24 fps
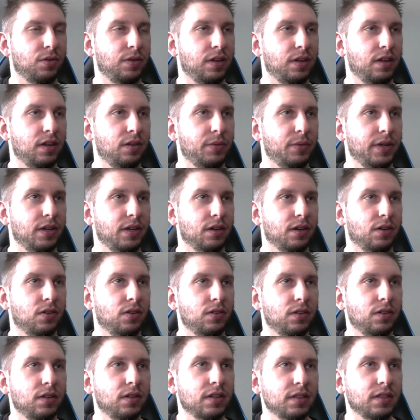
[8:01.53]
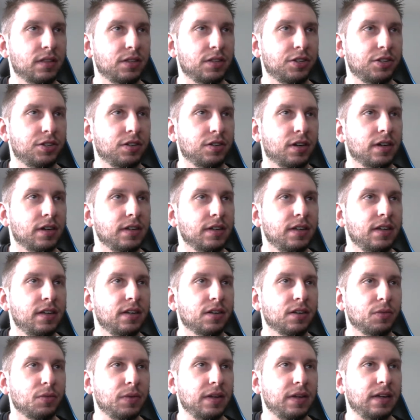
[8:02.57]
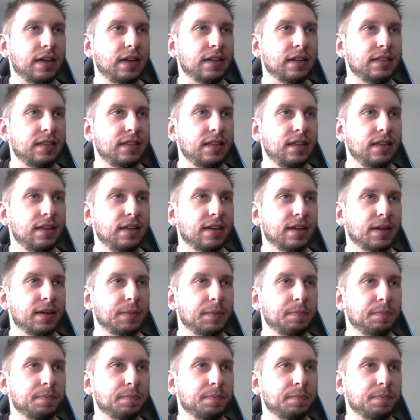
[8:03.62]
we go. Look at this shot here. We got the um,